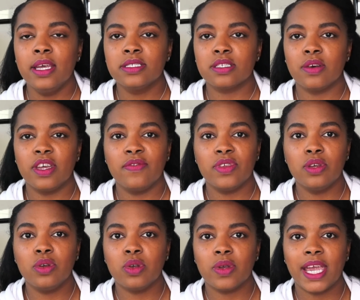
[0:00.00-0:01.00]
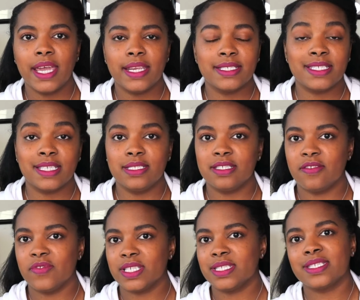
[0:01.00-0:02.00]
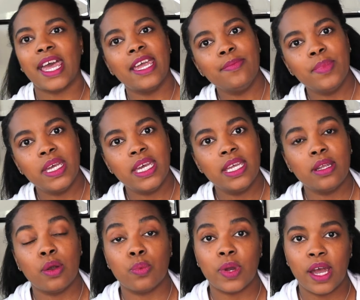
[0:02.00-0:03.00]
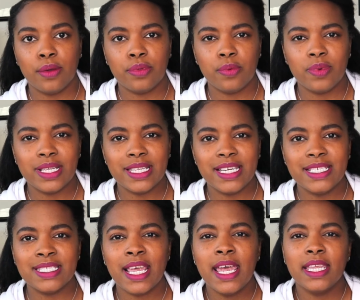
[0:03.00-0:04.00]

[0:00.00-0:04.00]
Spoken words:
So if you create a sense of excitement around the release,